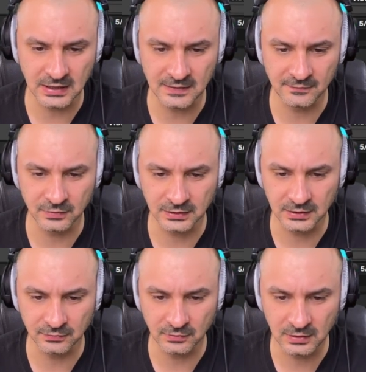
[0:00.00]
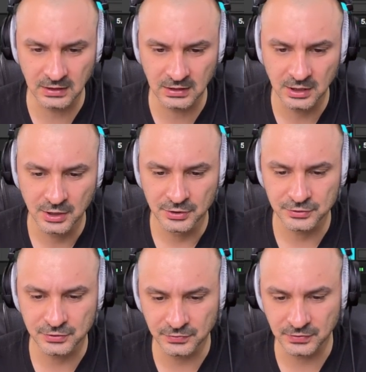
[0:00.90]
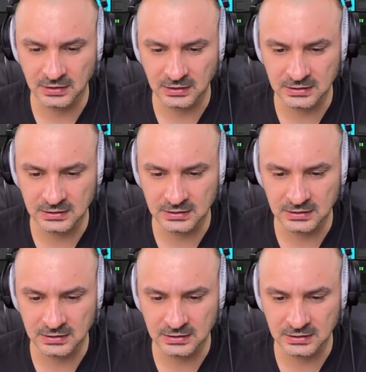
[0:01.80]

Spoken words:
I have one here already, so you can